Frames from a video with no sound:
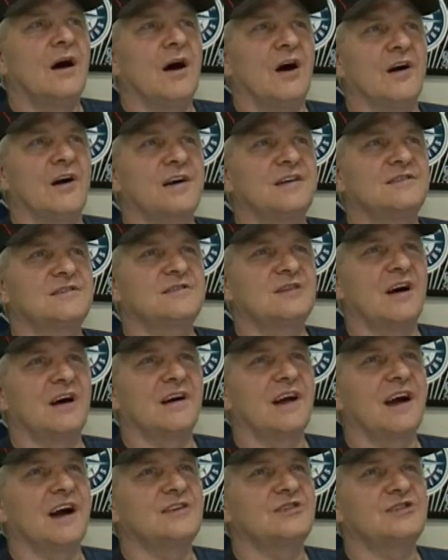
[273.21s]

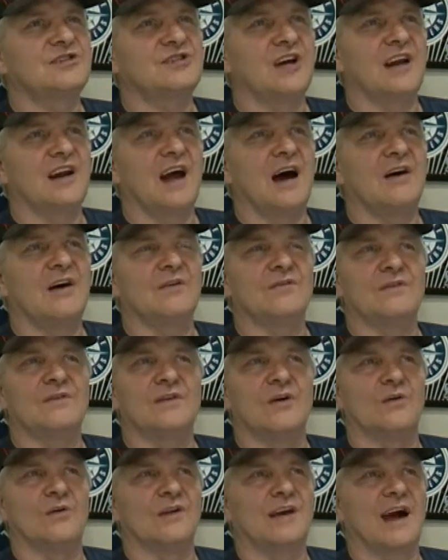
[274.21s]
Arkansas got shut out
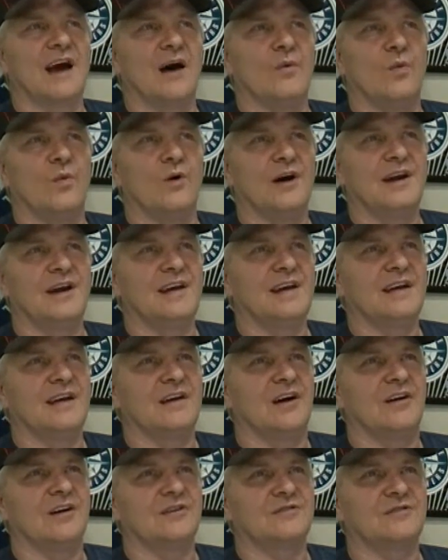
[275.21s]
and only got 1 hit
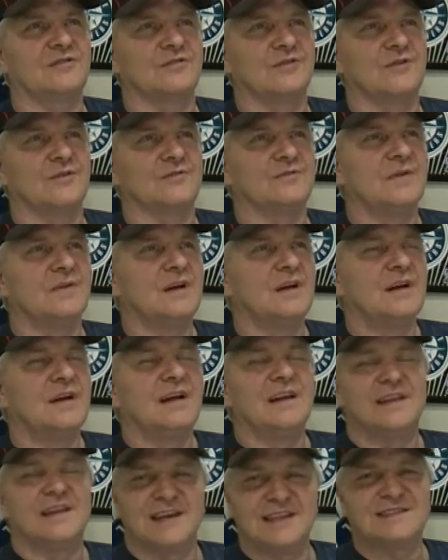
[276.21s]
also.
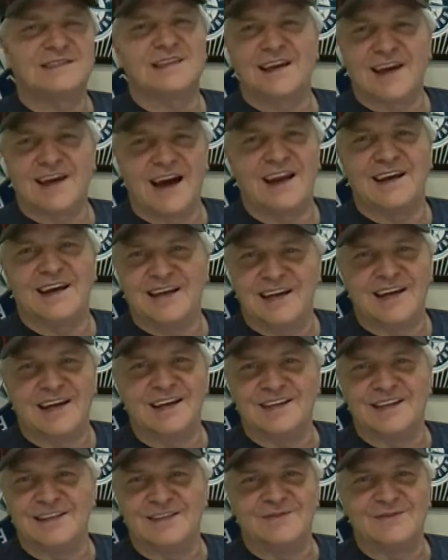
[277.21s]
At least they got a
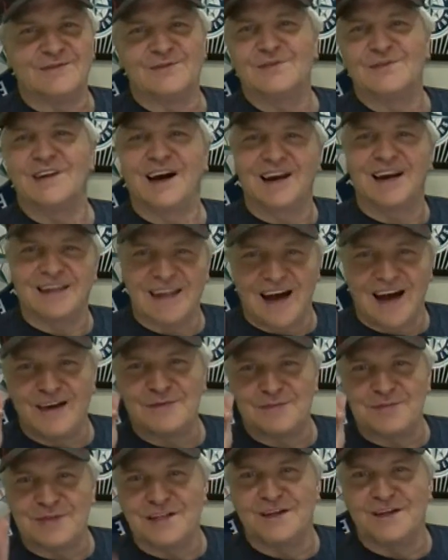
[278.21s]
hit. Not
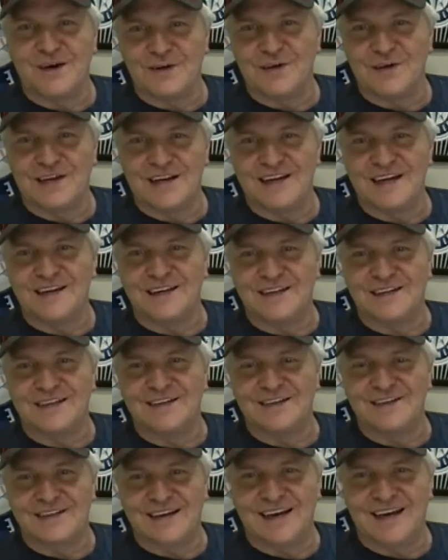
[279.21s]
allowed to be no hit,
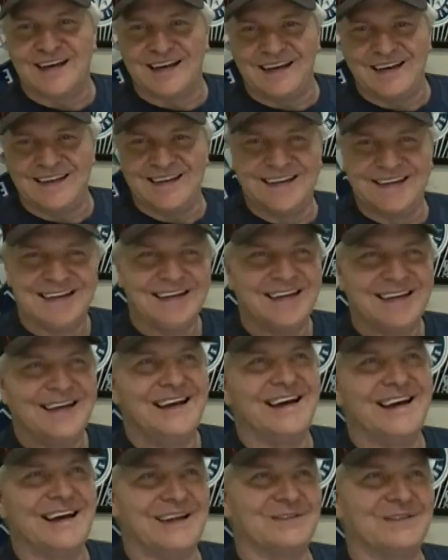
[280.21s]
okay?
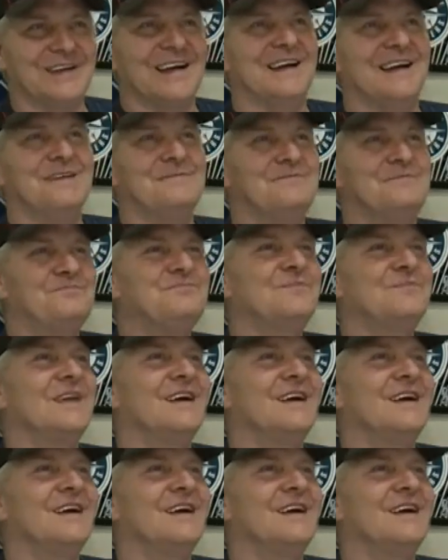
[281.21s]
Anyway,